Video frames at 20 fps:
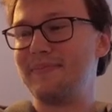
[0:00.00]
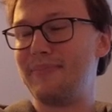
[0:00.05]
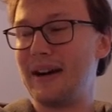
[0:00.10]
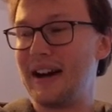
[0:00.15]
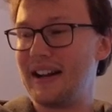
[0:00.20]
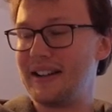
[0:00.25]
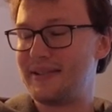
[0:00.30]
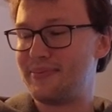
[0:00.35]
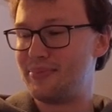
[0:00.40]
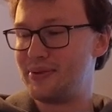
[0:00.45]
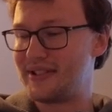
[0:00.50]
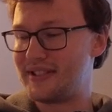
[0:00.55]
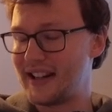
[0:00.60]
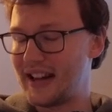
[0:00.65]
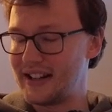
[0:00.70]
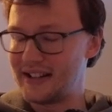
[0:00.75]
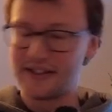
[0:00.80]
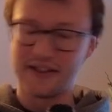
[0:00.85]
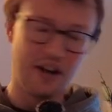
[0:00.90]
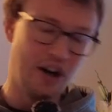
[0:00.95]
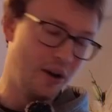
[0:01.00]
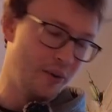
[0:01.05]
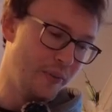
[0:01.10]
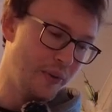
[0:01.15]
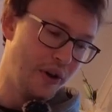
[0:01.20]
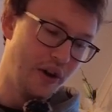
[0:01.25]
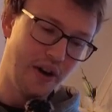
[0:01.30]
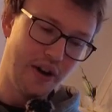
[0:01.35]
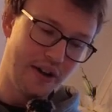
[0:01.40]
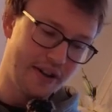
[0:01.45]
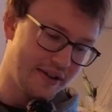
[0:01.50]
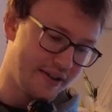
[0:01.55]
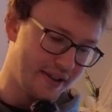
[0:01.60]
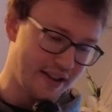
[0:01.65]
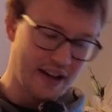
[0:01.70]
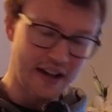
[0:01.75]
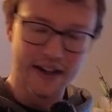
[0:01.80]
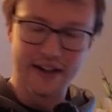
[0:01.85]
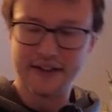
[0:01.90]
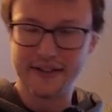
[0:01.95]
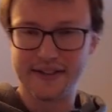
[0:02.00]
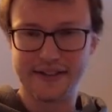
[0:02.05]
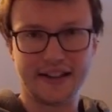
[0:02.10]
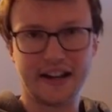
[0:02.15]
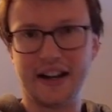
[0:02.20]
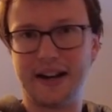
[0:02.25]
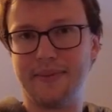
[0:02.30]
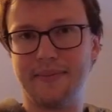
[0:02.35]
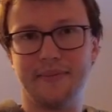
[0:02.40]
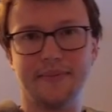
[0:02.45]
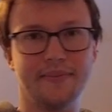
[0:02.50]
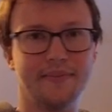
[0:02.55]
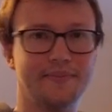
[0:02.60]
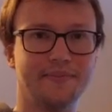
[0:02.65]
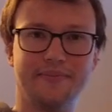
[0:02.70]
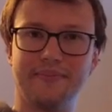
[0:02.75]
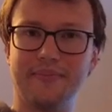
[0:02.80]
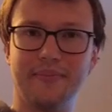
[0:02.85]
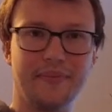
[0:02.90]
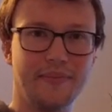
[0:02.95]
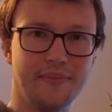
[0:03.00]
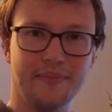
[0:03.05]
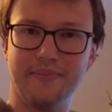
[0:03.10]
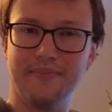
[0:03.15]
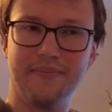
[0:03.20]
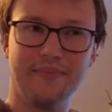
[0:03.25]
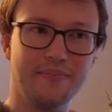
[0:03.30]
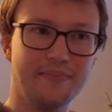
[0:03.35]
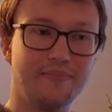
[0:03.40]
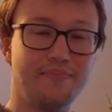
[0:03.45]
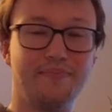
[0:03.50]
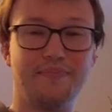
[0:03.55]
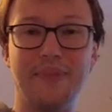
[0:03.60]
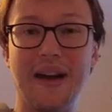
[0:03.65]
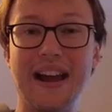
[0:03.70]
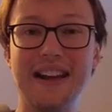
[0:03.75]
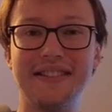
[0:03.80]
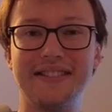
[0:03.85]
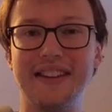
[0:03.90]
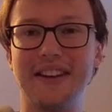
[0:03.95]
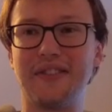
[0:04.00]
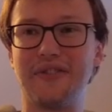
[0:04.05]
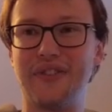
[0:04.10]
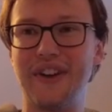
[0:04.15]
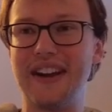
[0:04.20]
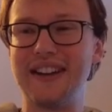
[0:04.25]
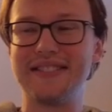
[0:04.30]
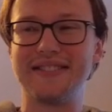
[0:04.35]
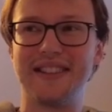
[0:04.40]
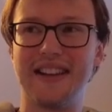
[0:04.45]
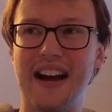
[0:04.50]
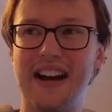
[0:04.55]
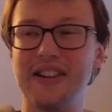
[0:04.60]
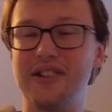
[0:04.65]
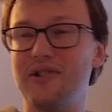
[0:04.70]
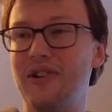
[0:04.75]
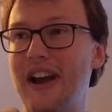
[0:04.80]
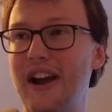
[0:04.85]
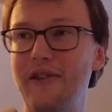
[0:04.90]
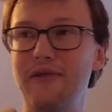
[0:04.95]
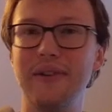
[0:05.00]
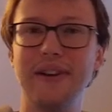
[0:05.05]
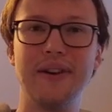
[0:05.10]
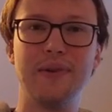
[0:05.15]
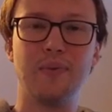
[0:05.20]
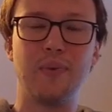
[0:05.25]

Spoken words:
but besides the homeworks and some basic things that I do every